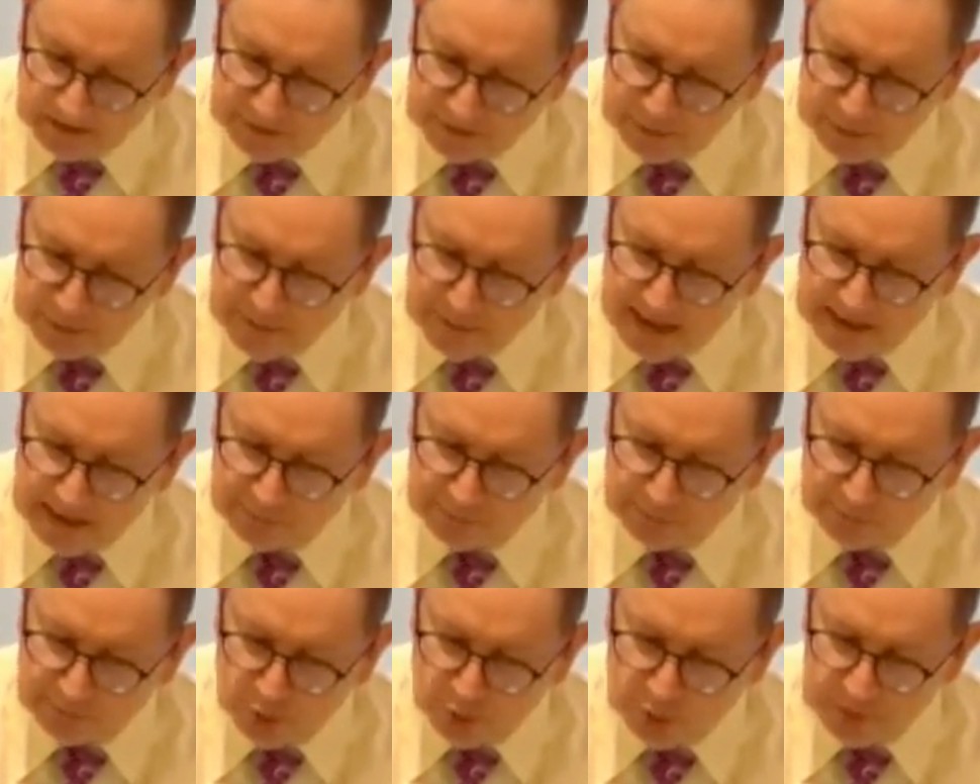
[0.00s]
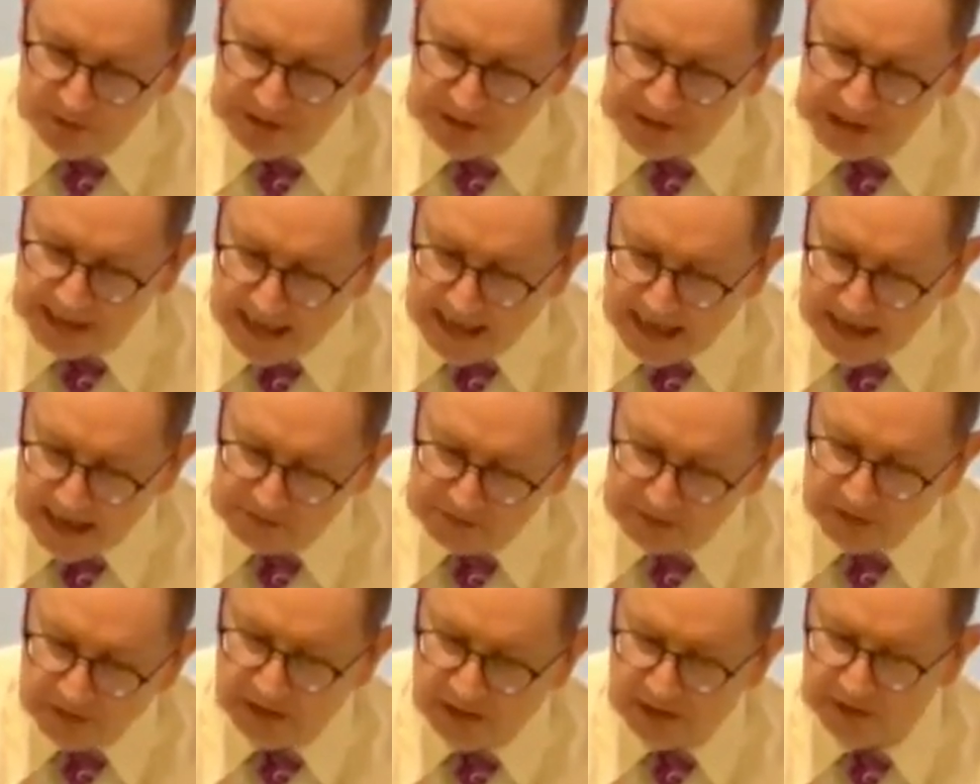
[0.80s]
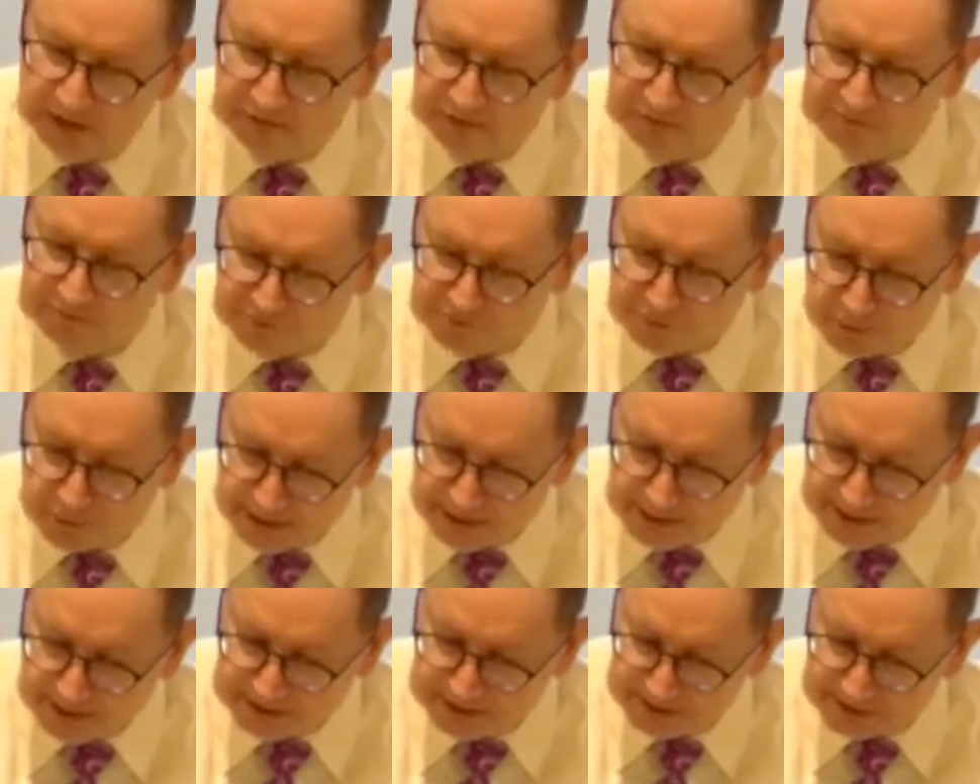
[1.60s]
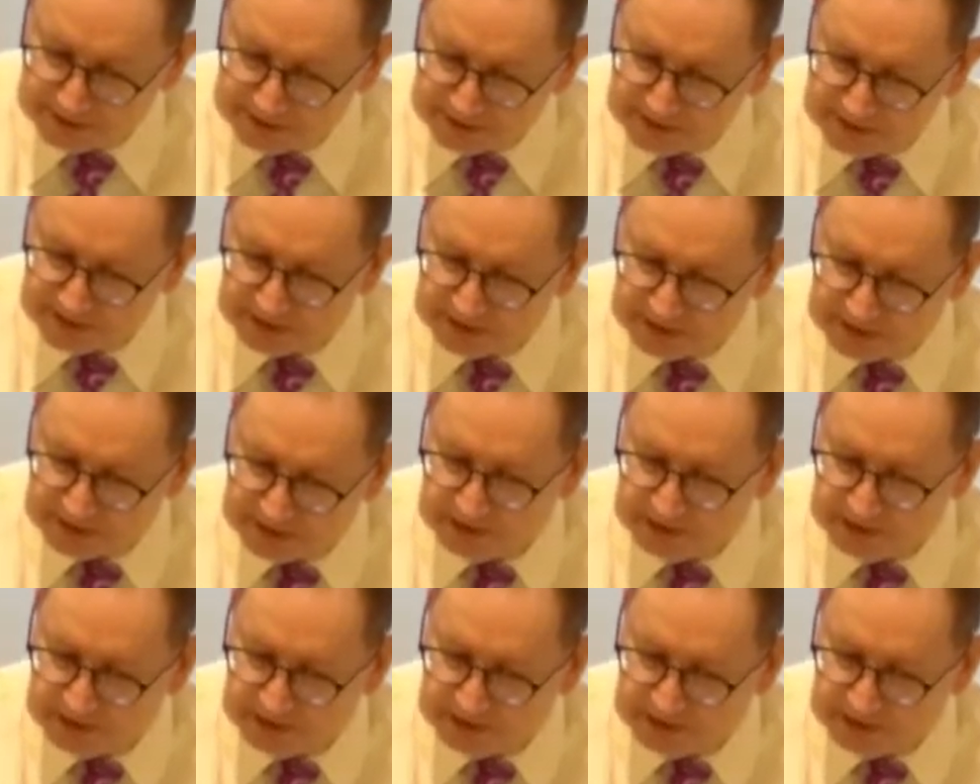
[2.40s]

To my Roman Catholic friends,